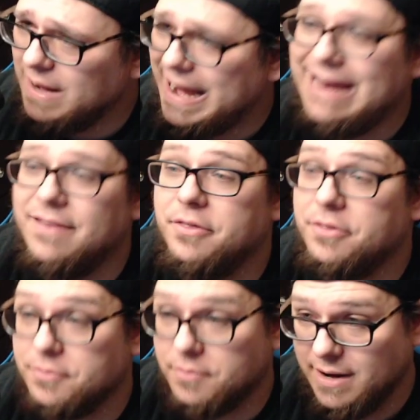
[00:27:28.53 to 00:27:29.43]
and
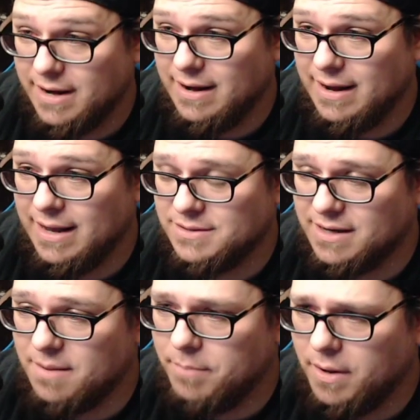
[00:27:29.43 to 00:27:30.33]
3 as like
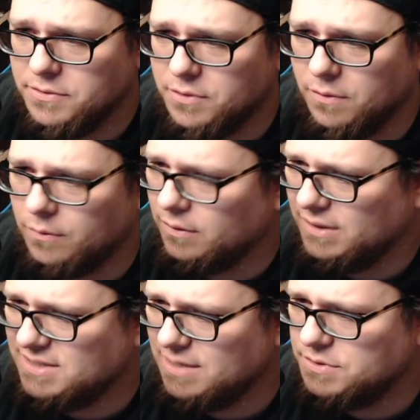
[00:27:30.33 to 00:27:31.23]
a bundle, or at
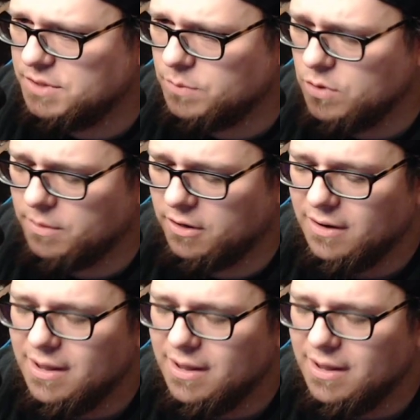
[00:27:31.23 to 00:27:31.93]
least that was the rumor,